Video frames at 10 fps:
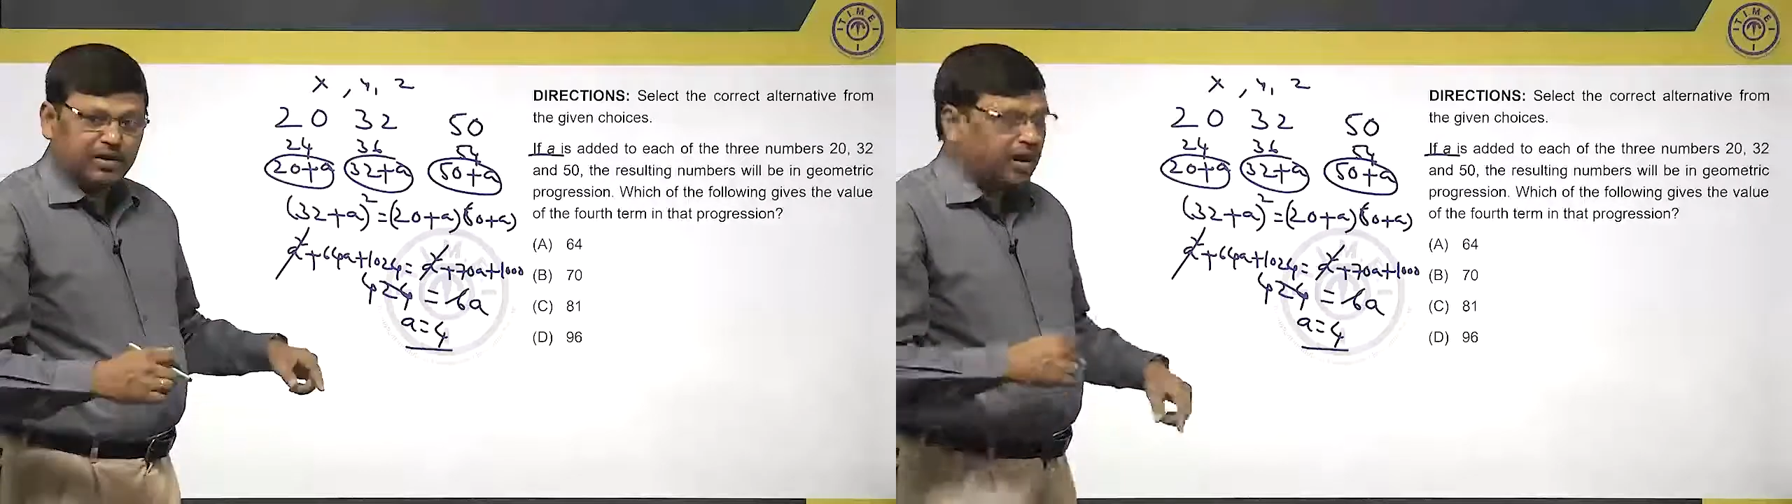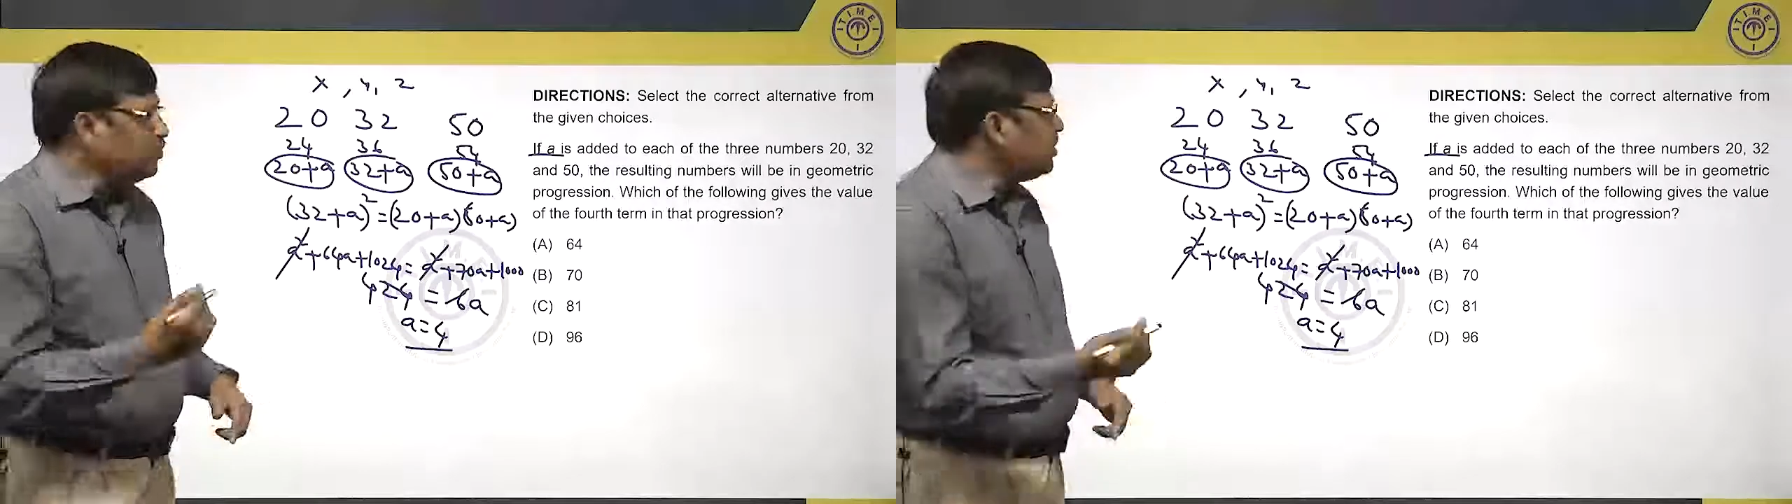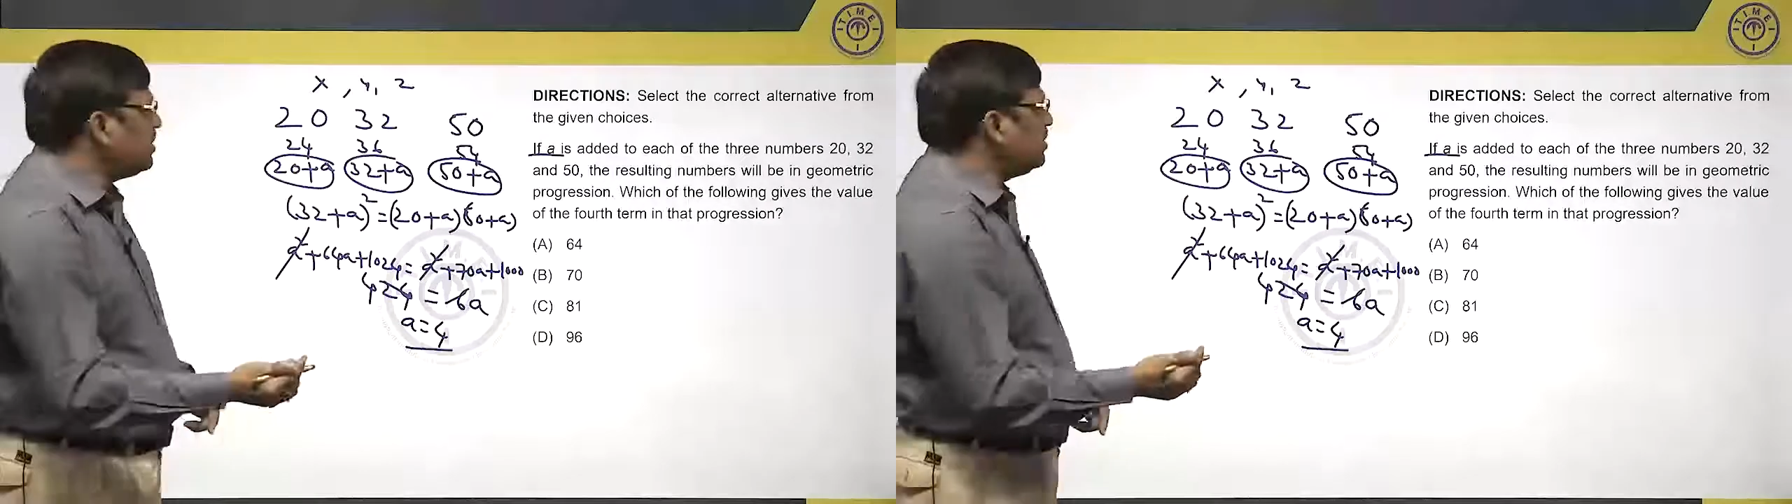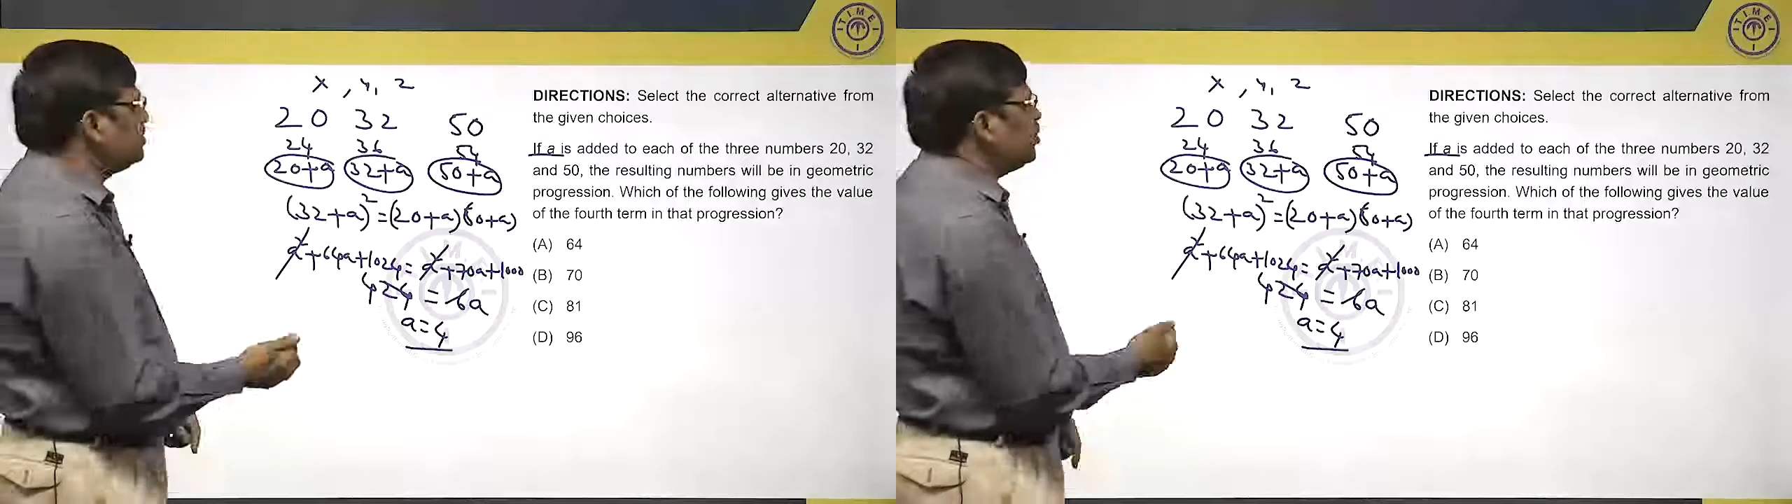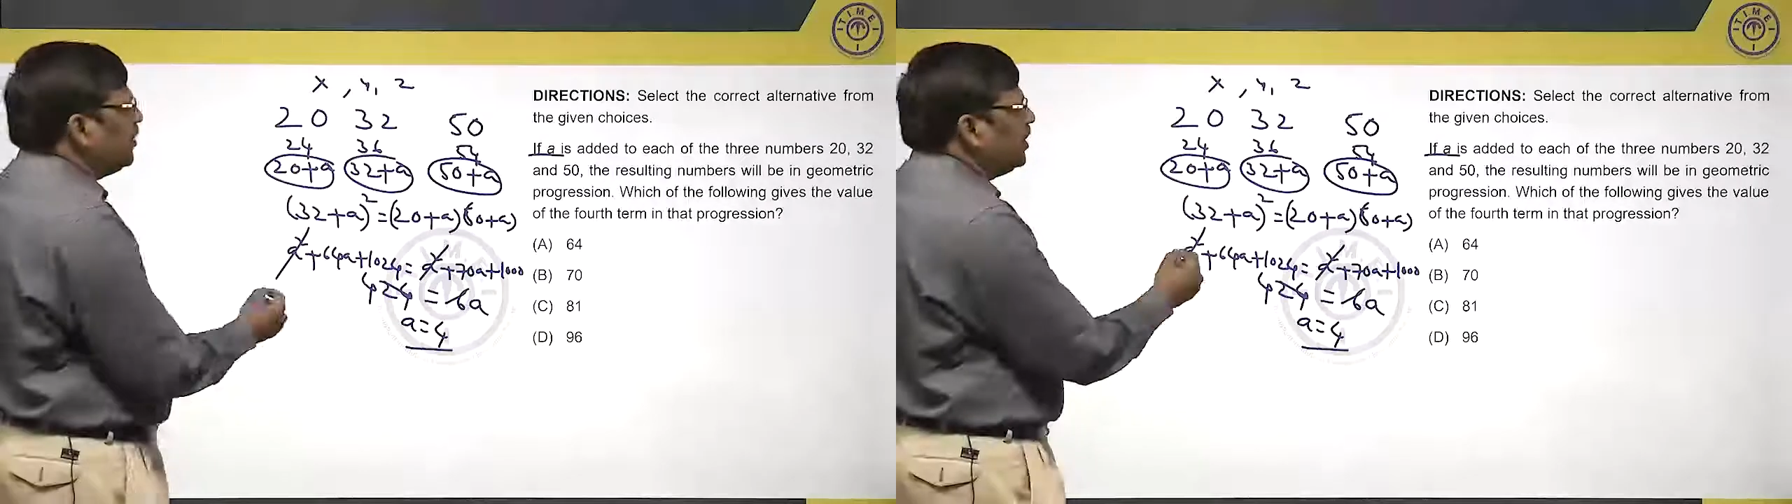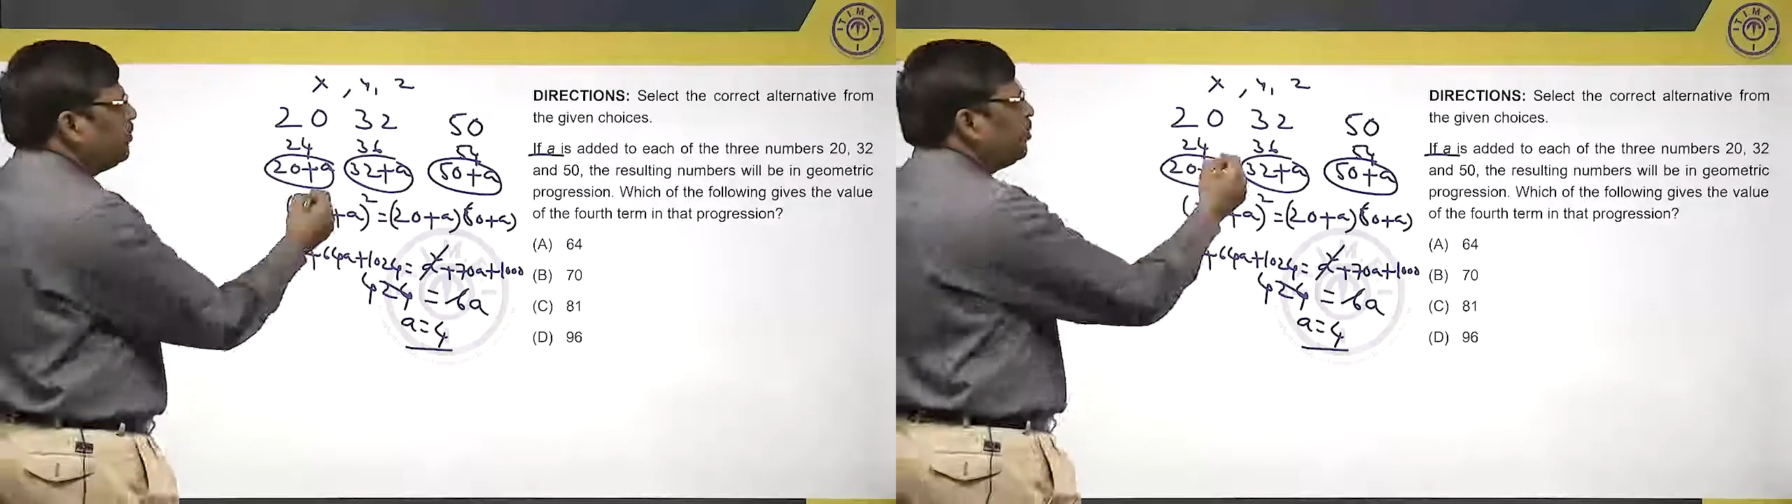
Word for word: how the geometric